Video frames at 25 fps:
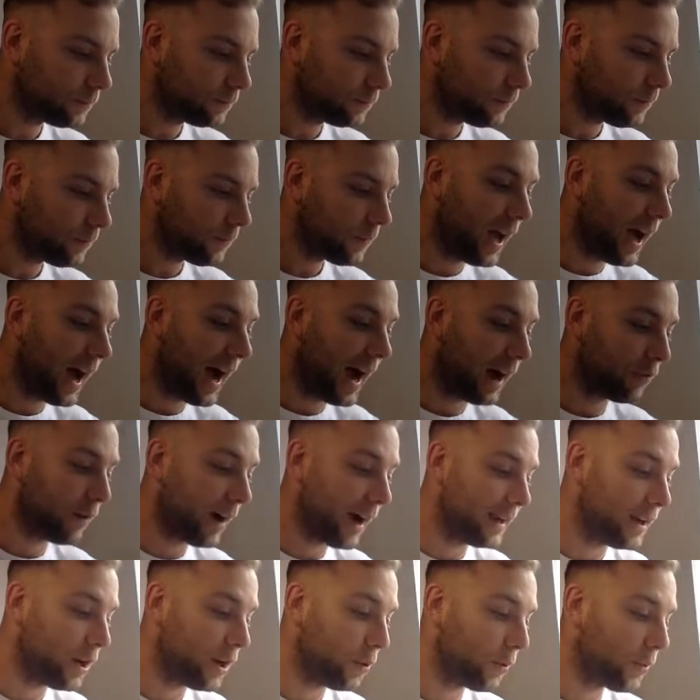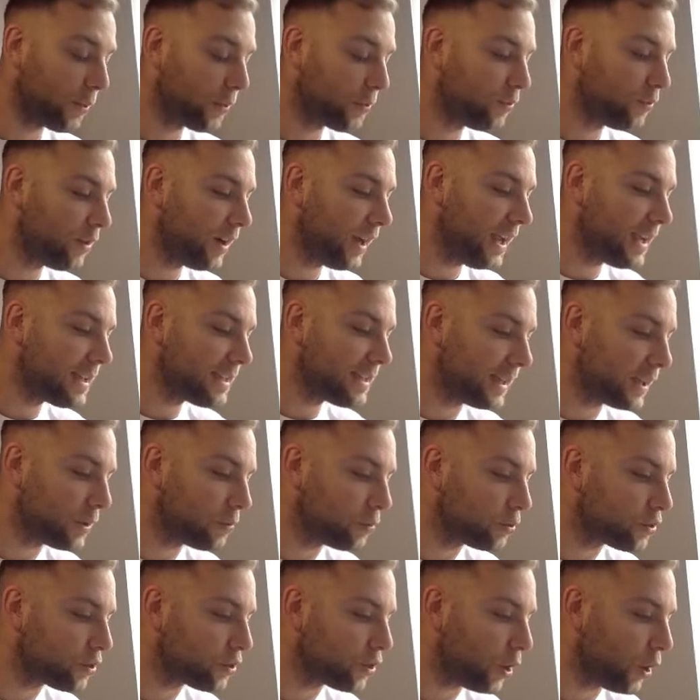right, no, 3 is
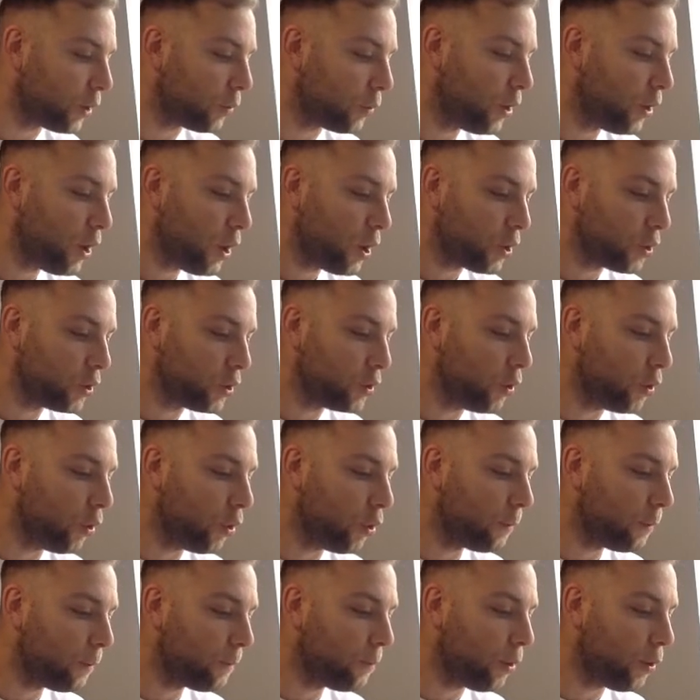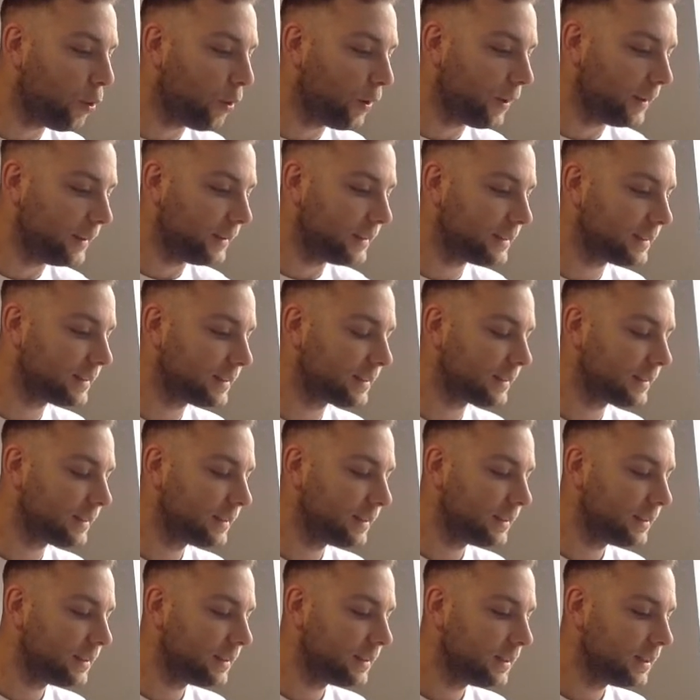equal to
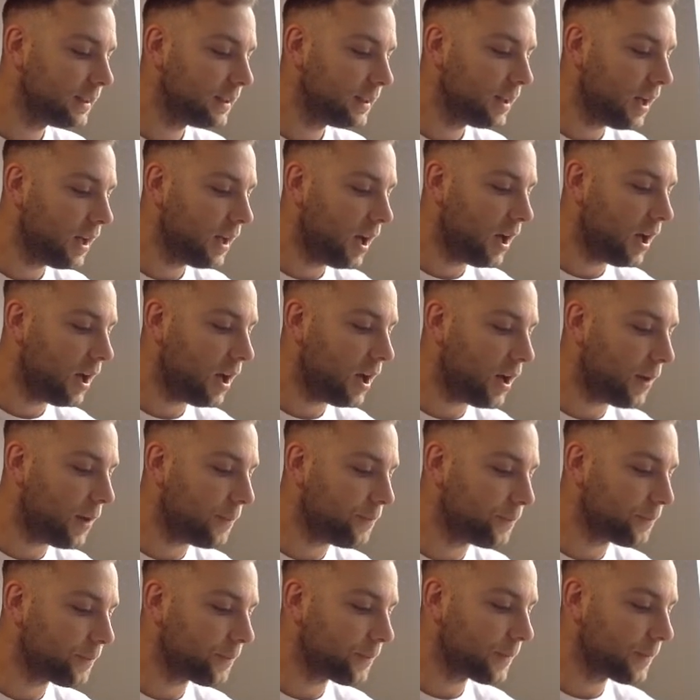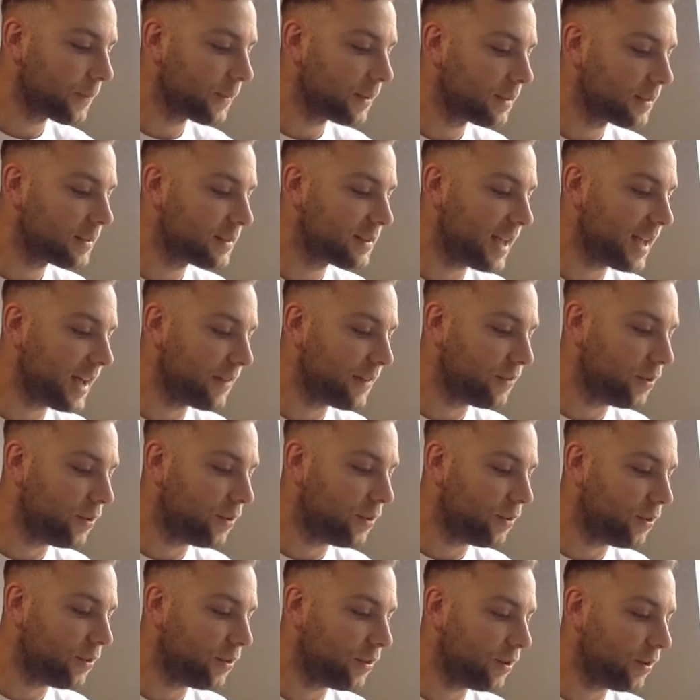
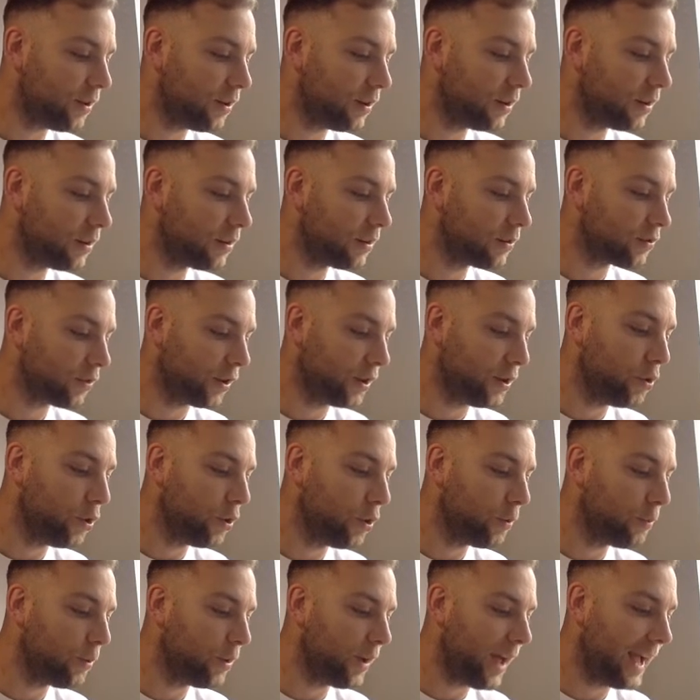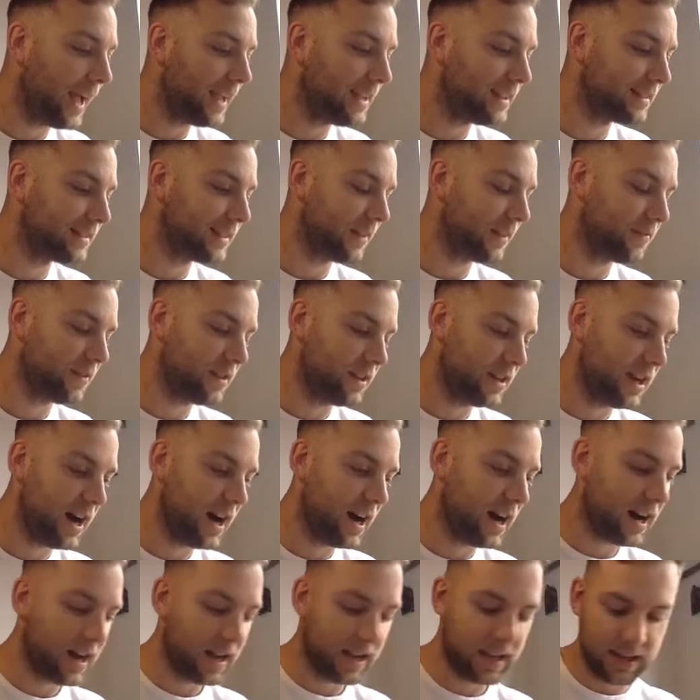
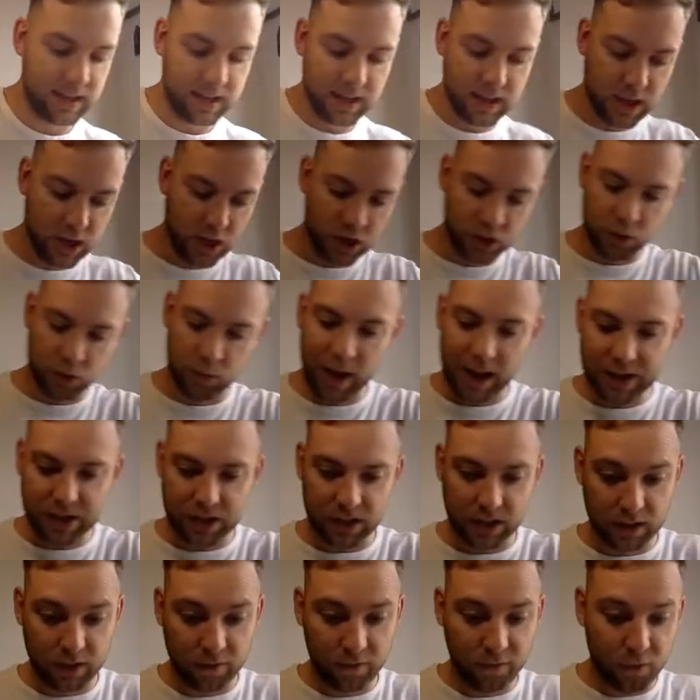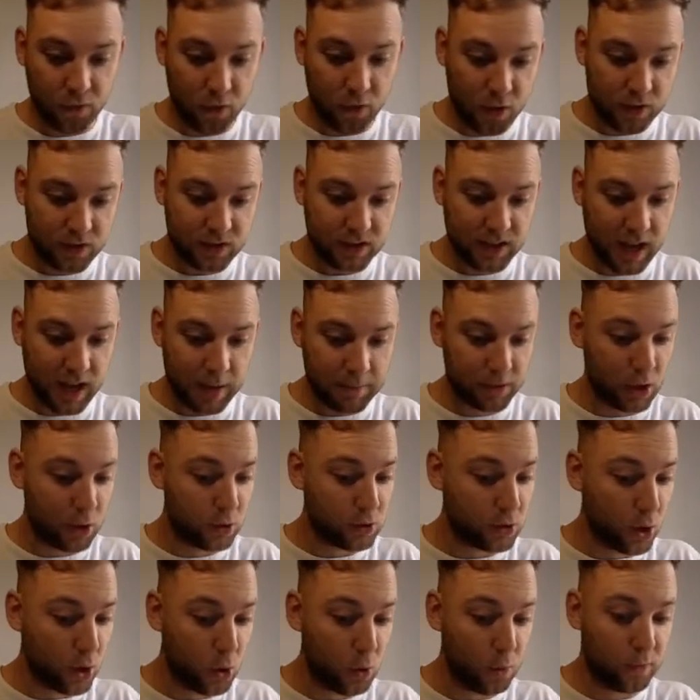0.879. So actually, the first time it goes
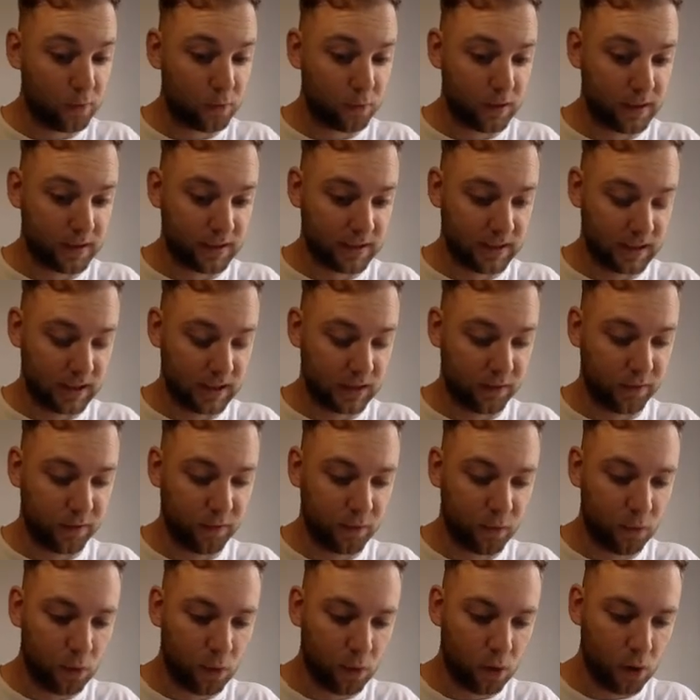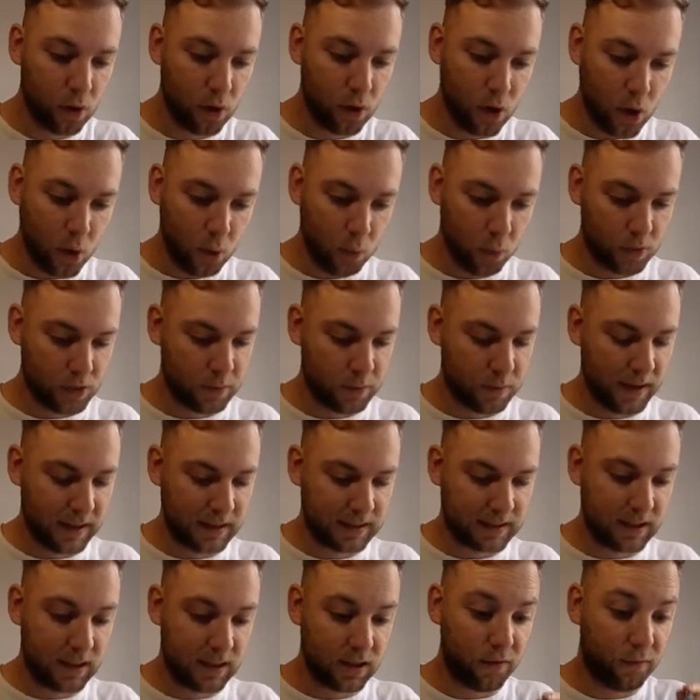over is this 4, which means
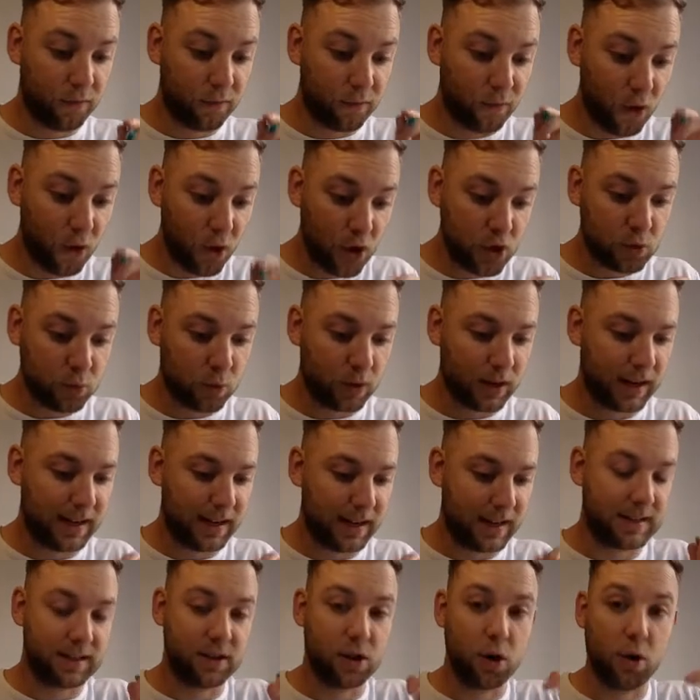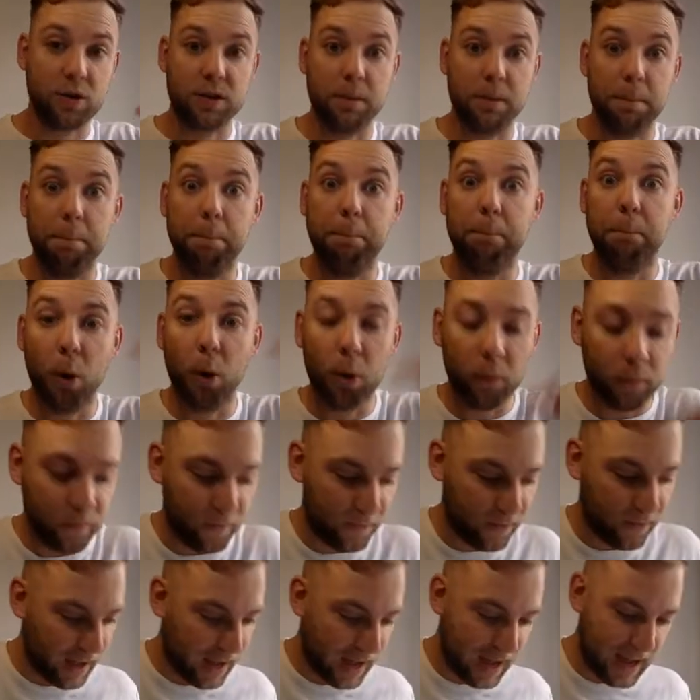that the first one I need to go is above
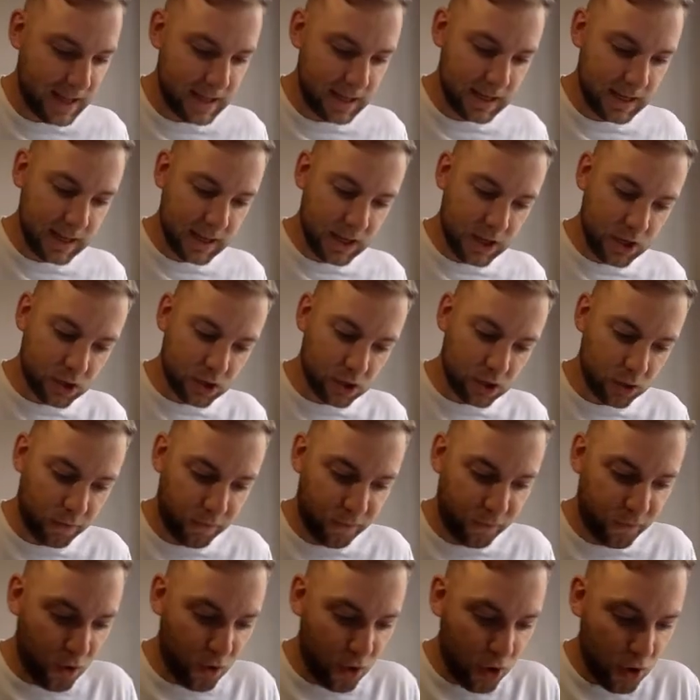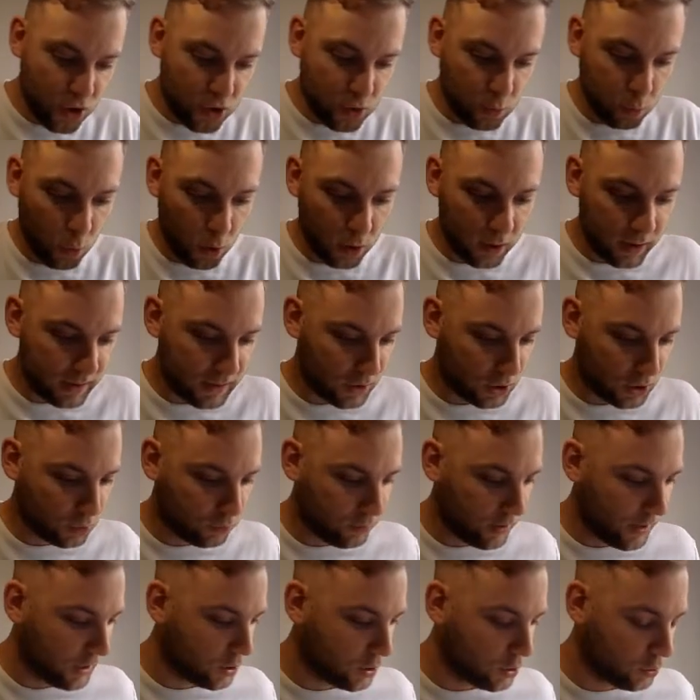that. So the first one in the
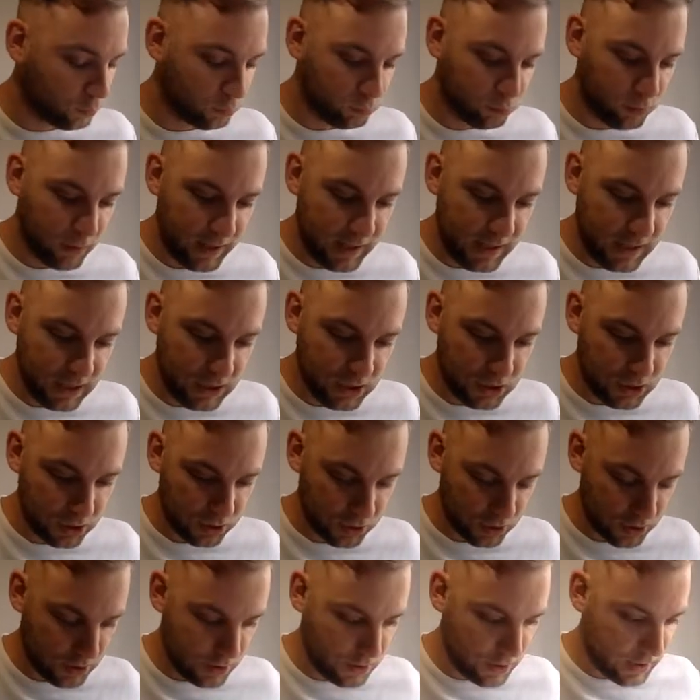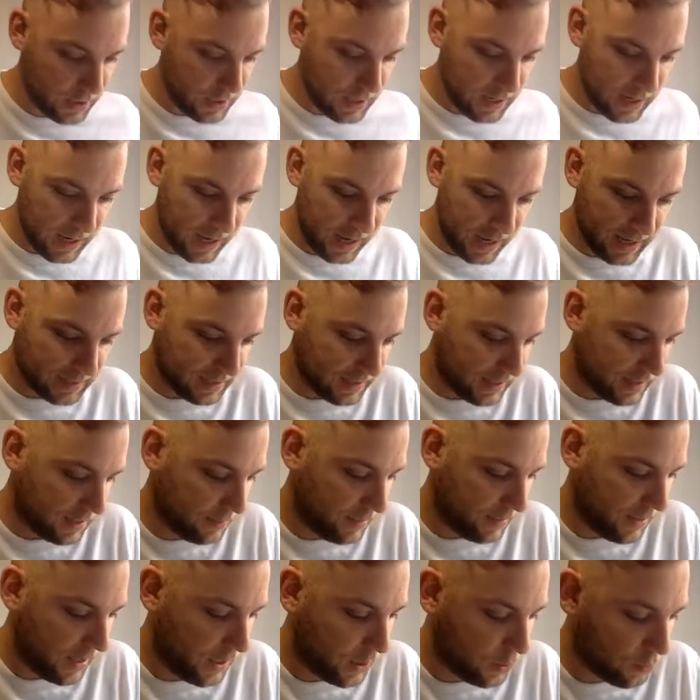critical region is going to
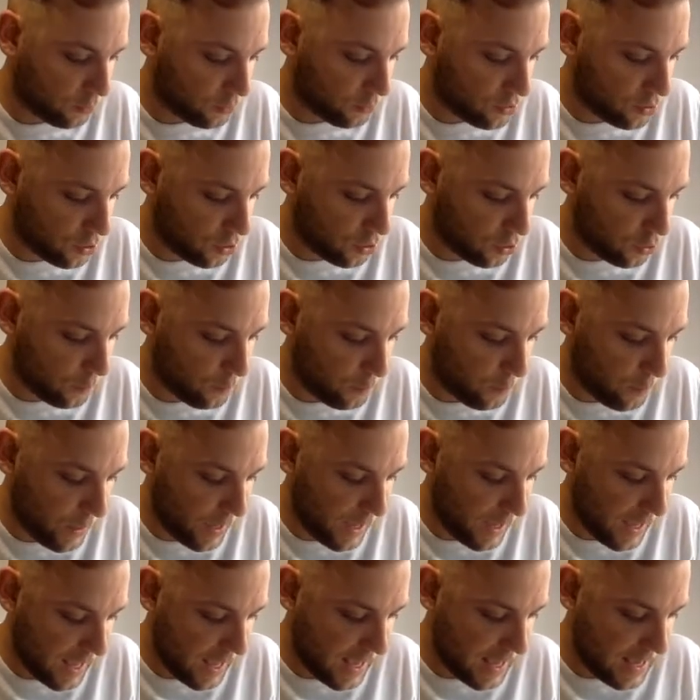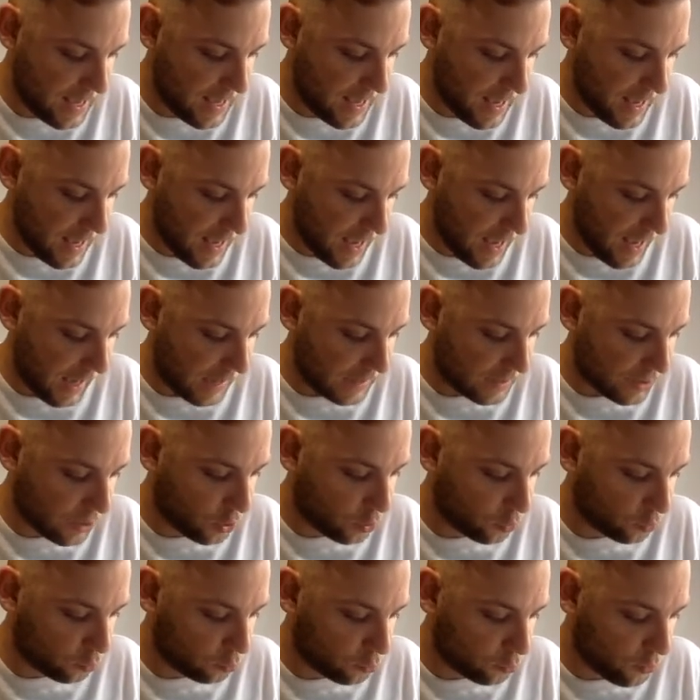be equal to P is
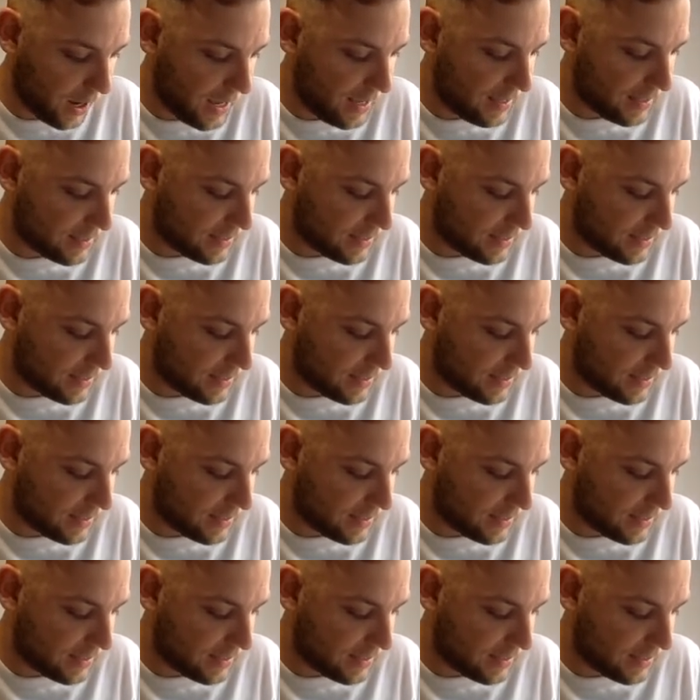greater